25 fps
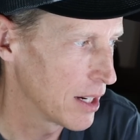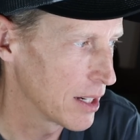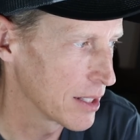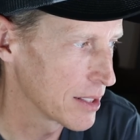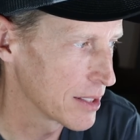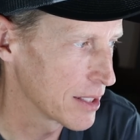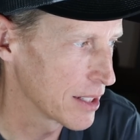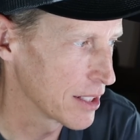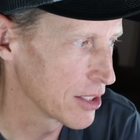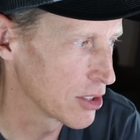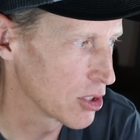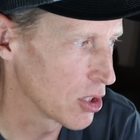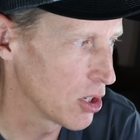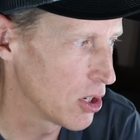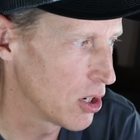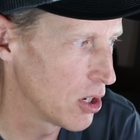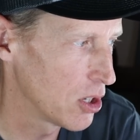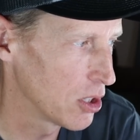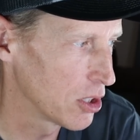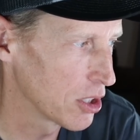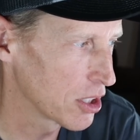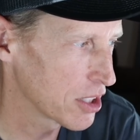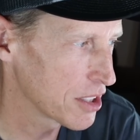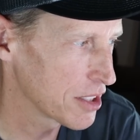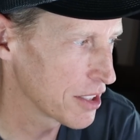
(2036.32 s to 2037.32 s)
I'd say it's
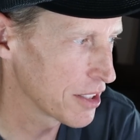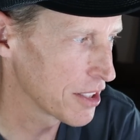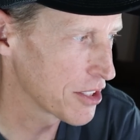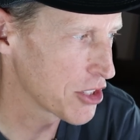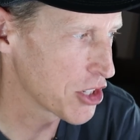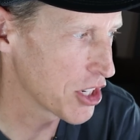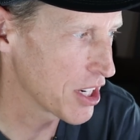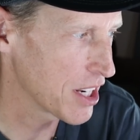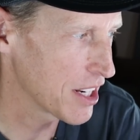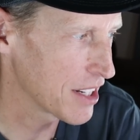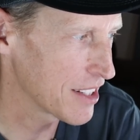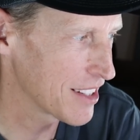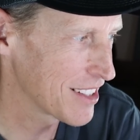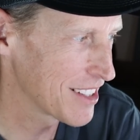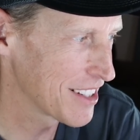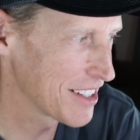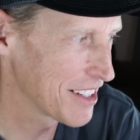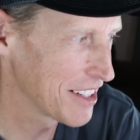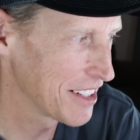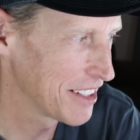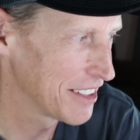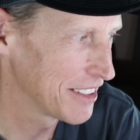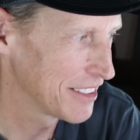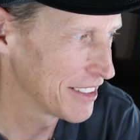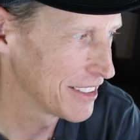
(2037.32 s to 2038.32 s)
all looks
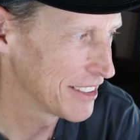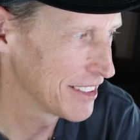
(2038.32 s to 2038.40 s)
legit.